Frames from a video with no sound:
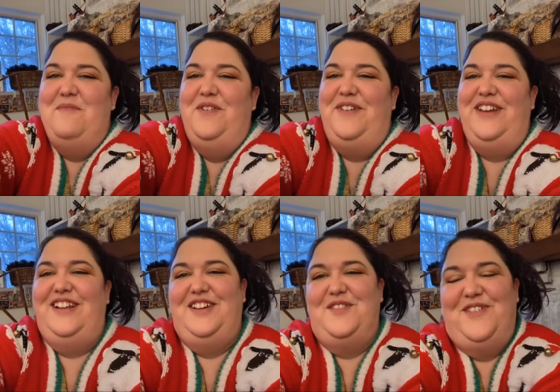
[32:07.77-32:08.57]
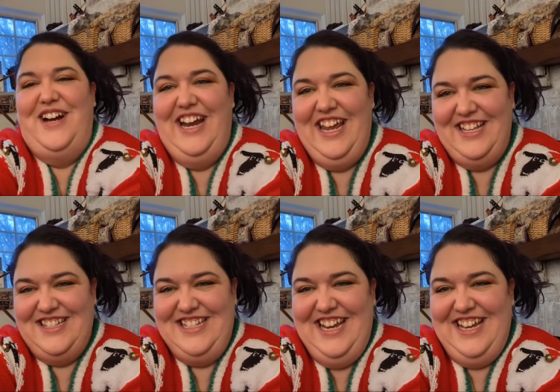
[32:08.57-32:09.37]
I'm moving it a little more. I
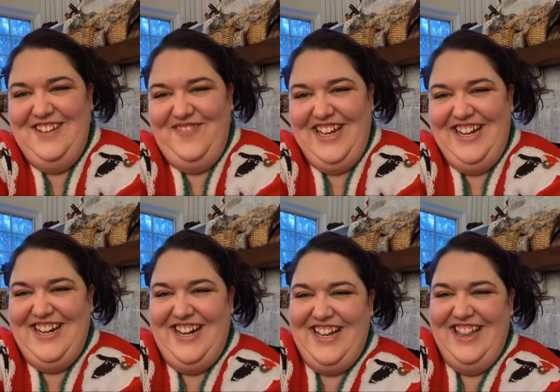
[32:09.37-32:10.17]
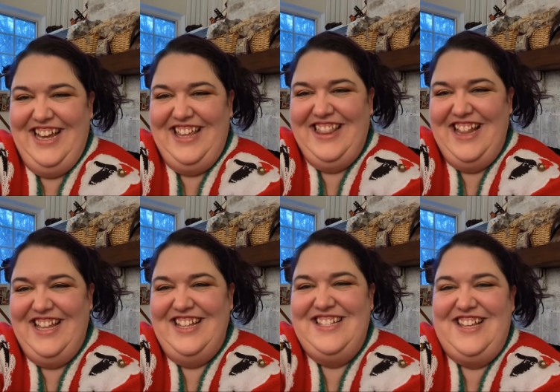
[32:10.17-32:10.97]
can't stand it being crooked like that.
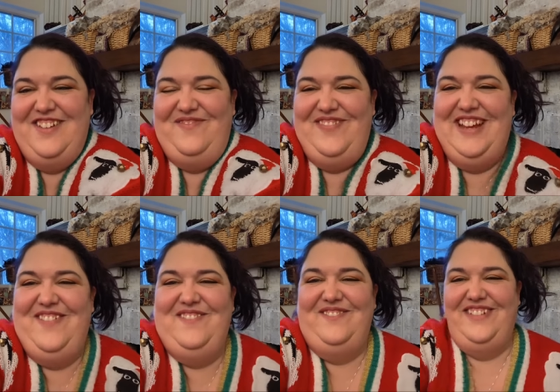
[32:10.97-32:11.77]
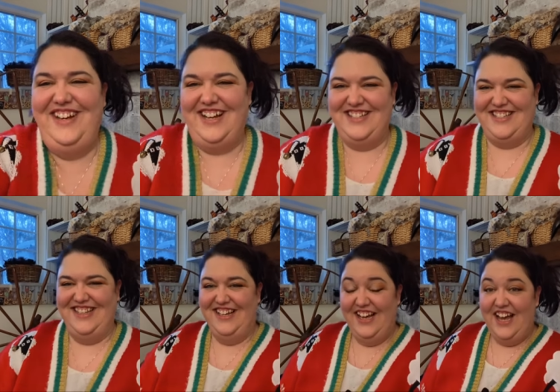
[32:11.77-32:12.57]
That's going to make me nuts.
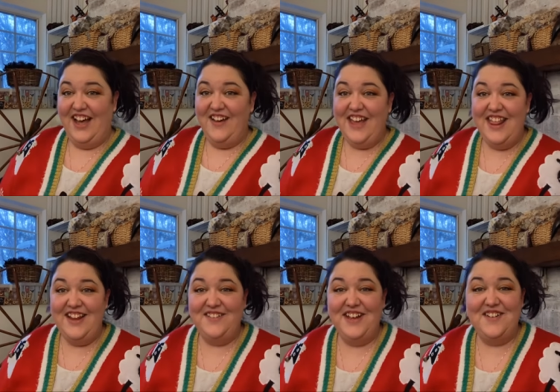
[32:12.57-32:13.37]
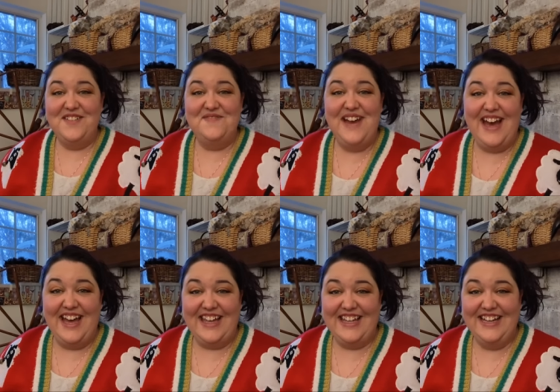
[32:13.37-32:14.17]
Okay, there we are. We're
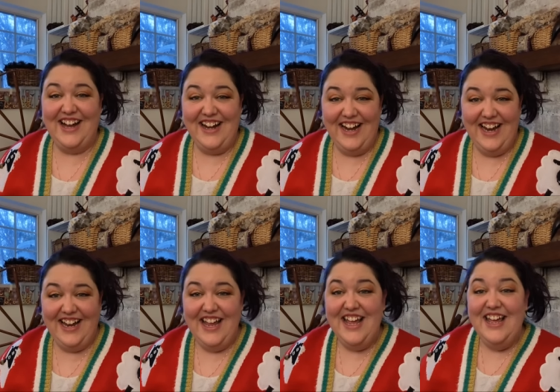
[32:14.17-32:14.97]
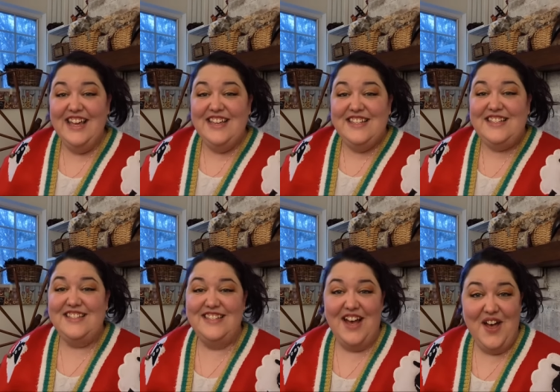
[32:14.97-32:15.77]
back. All right.
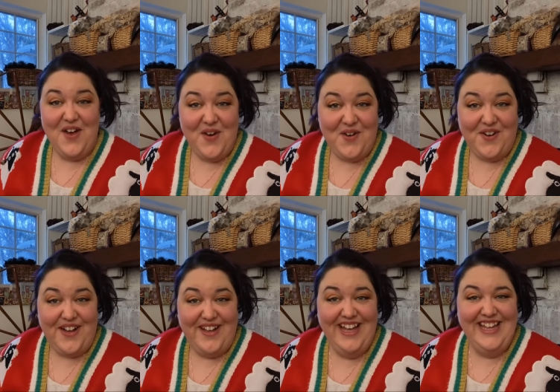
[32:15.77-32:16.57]
So.